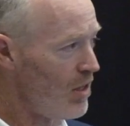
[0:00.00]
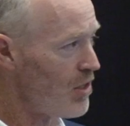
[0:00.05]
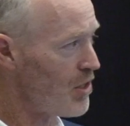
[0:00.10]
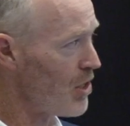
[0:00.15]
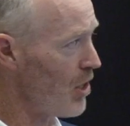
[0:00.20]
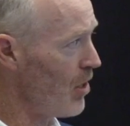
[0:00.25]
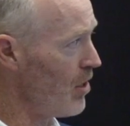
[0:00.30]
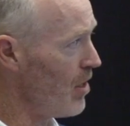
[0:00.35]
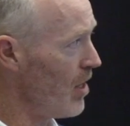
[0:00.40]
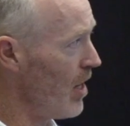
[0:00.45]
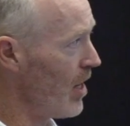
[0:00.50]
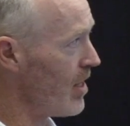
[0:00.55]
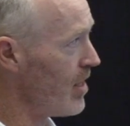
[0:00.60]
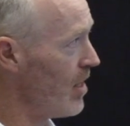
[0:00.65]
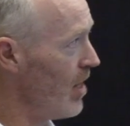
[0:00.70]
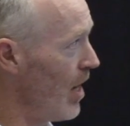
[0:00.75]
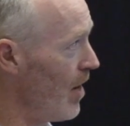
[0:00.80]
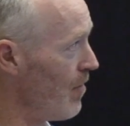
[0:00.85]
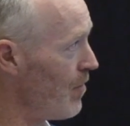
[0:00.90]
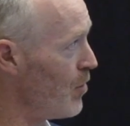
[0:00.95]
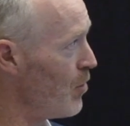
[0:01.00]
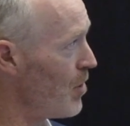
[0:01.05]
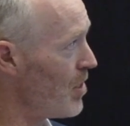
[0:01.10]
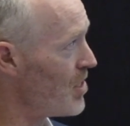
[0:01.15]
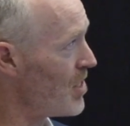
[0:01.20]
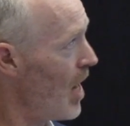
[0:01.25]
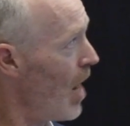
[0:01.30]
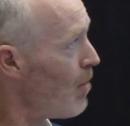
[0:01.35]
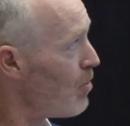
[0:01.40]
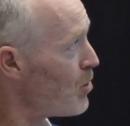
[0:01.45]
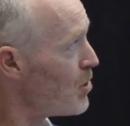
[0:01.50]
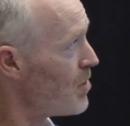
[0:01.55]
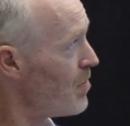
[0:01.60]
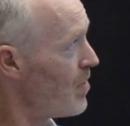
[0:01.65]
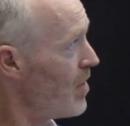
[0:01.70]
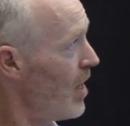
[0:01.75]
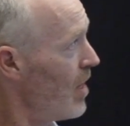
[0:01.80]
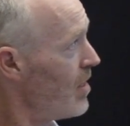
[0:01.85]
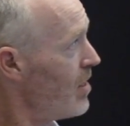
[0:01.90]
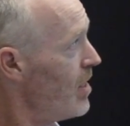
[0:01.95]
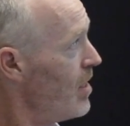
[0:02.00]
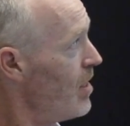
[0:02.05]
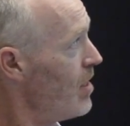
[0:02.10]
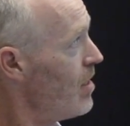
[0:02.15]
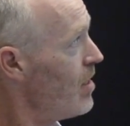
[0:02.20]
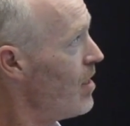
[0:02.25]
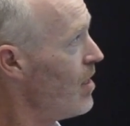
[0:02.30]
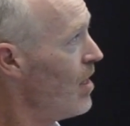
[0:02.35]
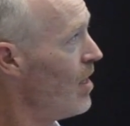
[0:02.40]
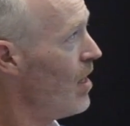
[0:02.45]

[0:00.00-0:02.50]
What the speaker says: So a few examples of that here.